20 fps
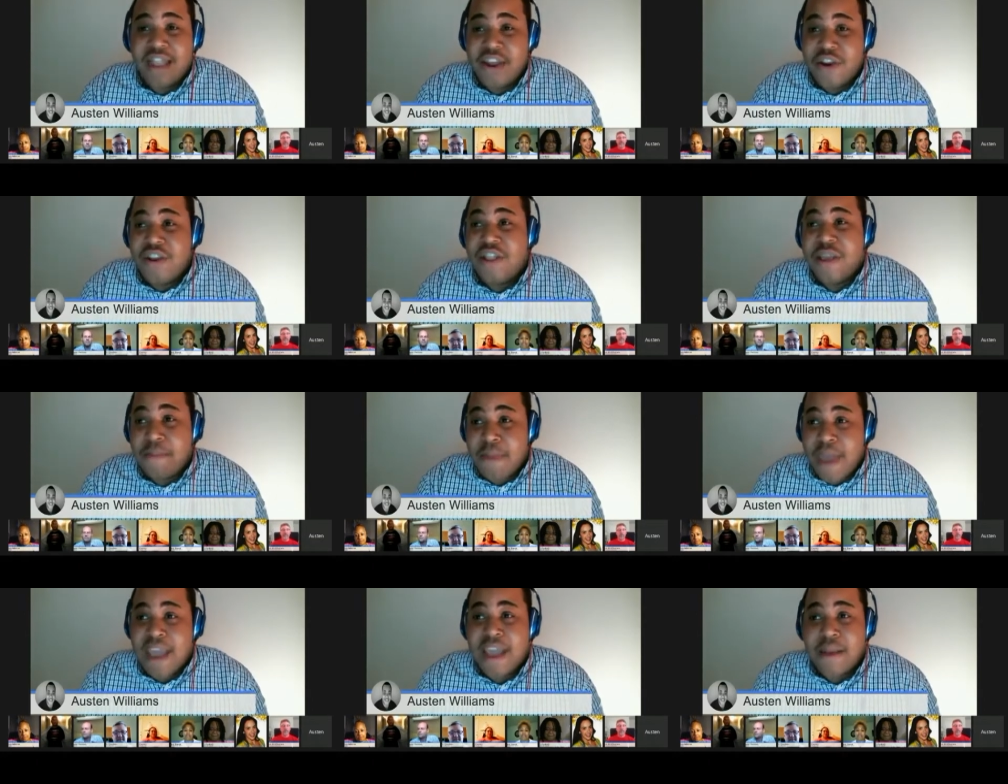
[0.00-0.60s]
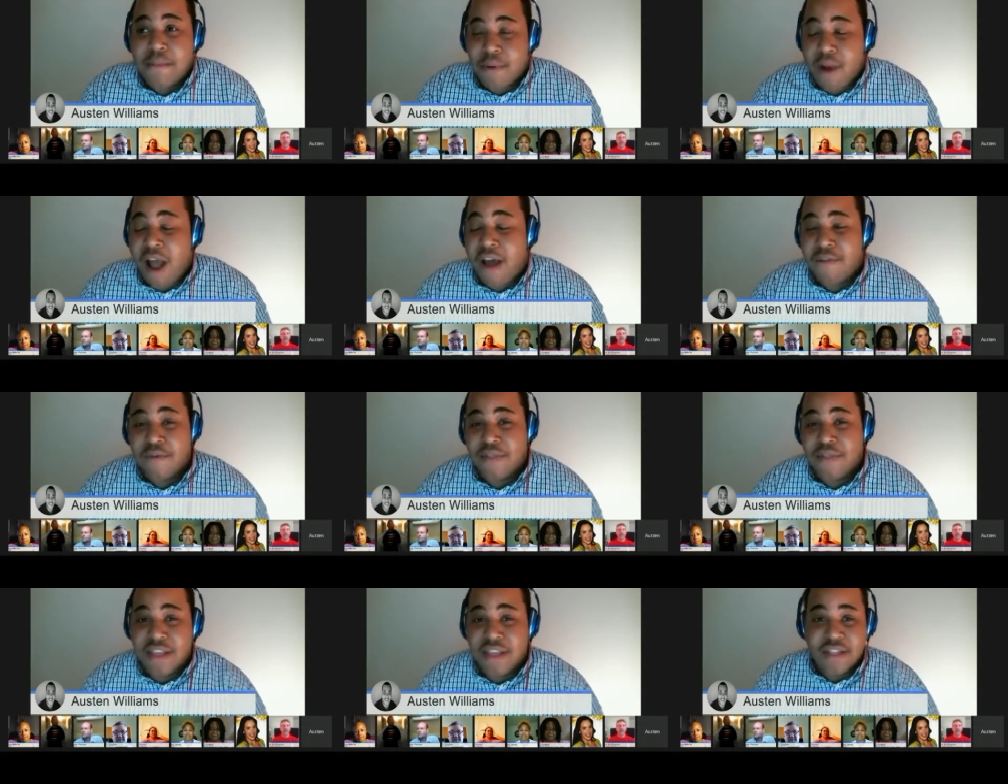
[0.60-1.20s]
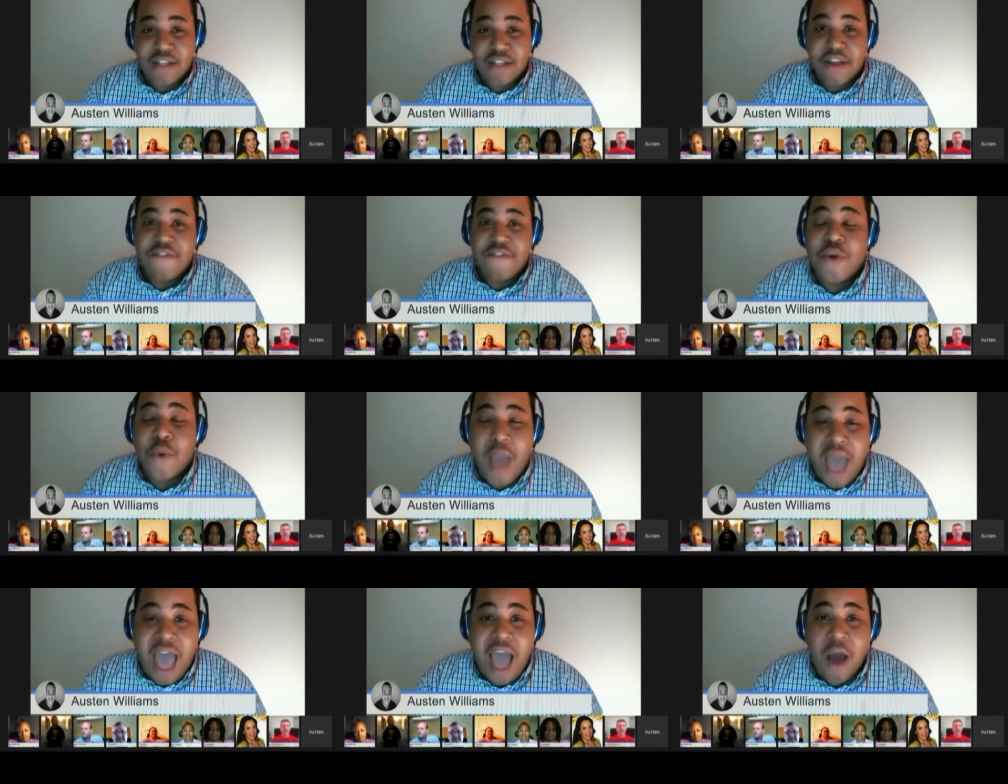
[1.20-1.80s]
literally making profit within a
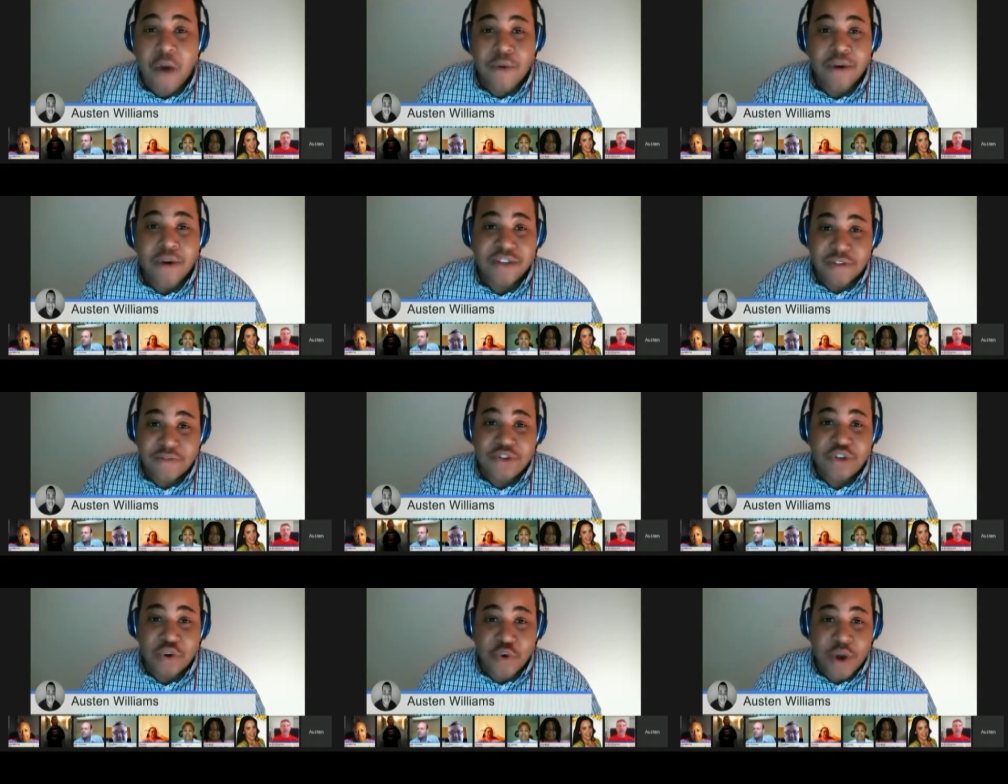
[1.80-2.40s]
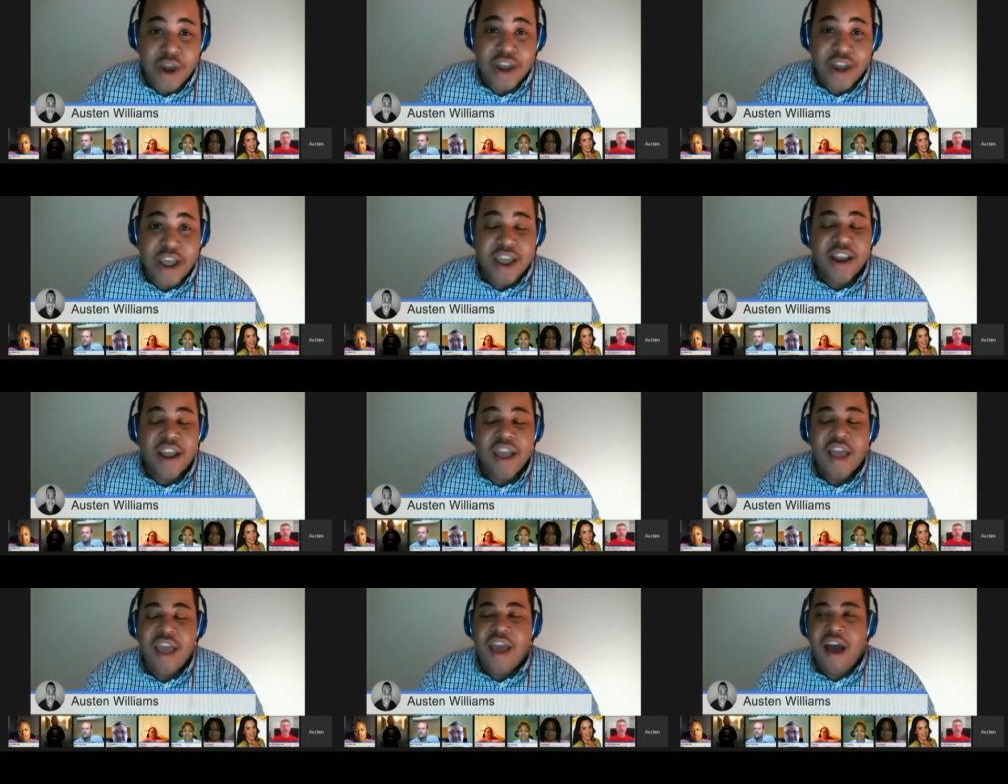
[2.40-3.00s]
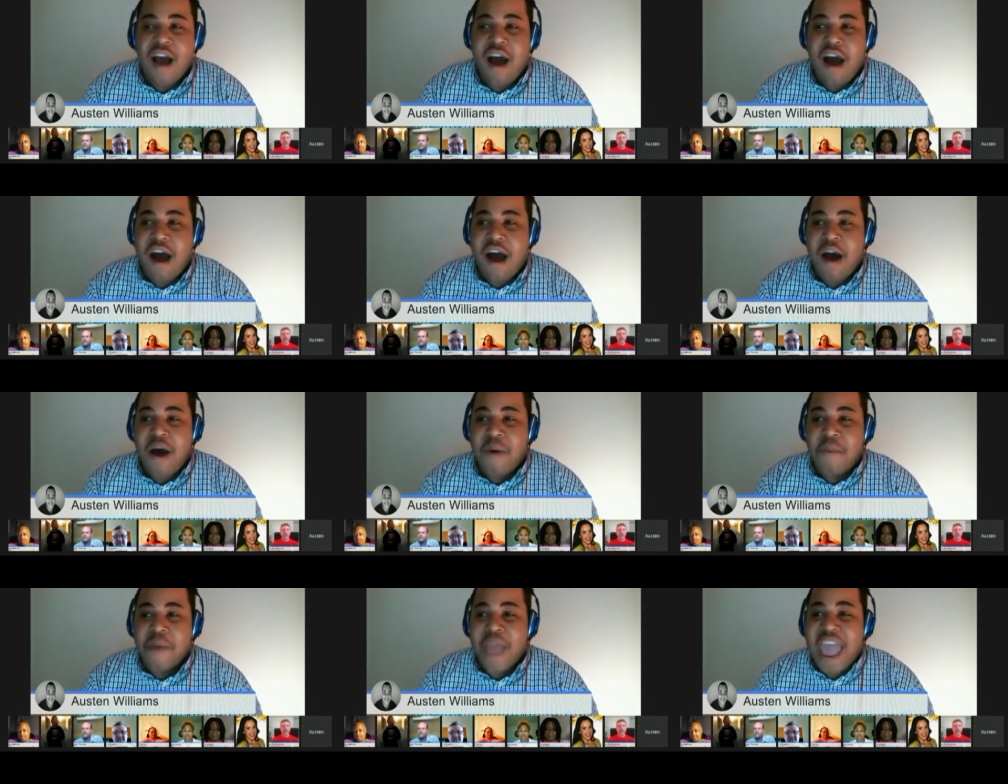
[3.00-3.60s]
few hours of joining. Okay.
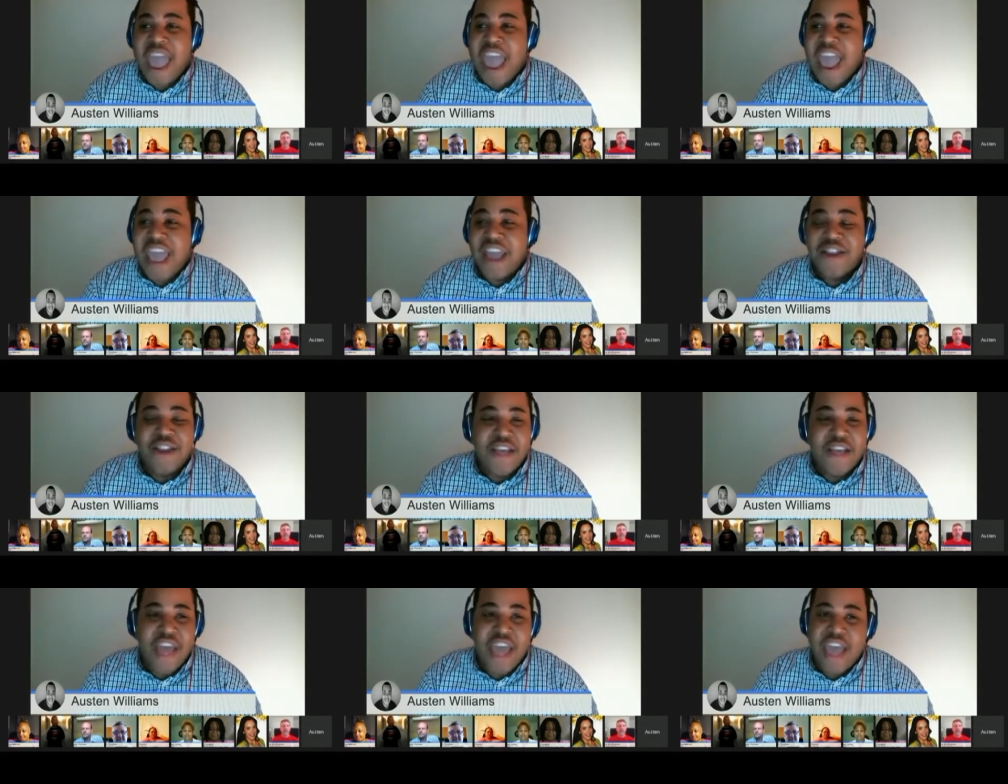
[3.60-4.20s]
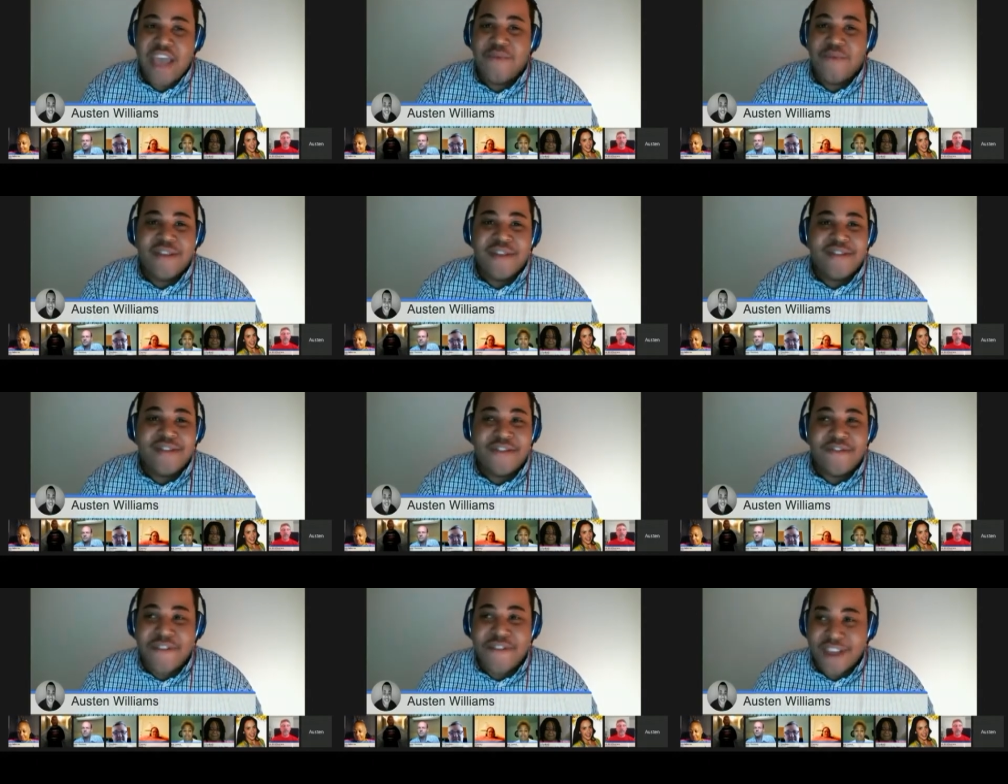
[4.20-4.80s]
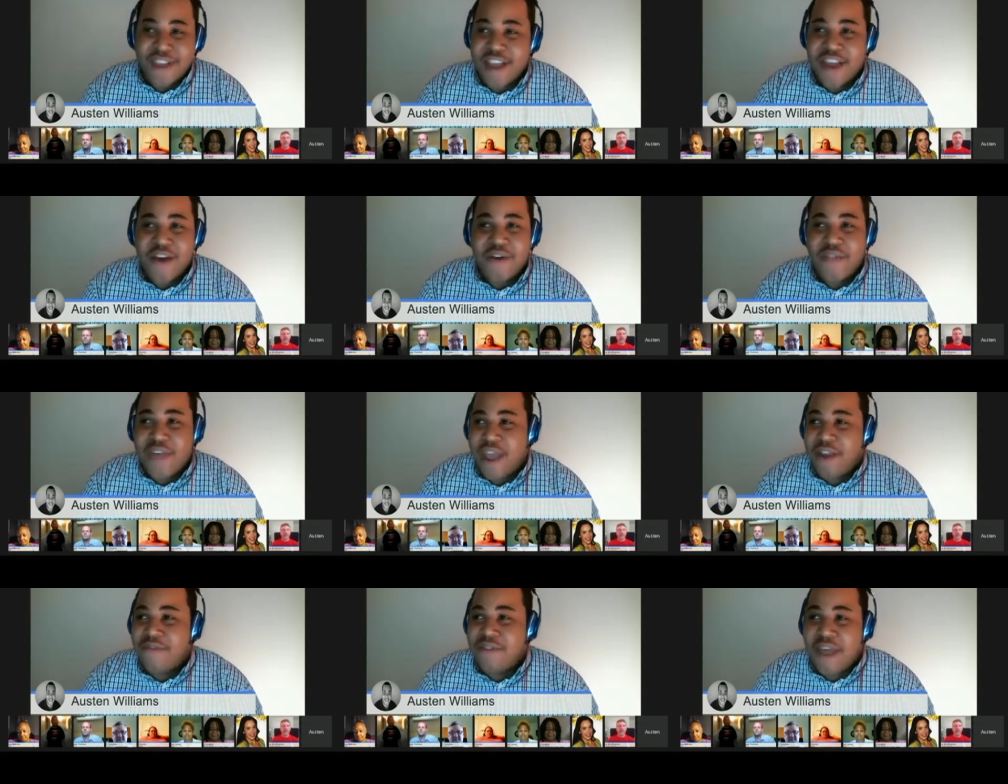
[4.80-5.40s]
Um, it it was the
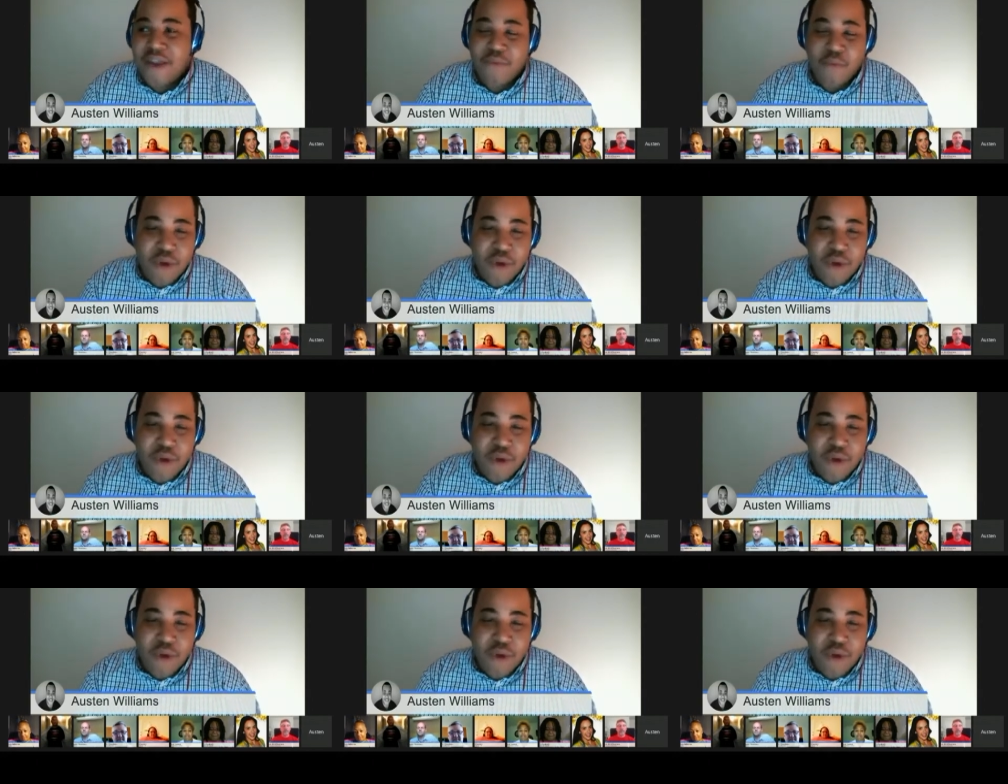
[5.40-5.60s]
video that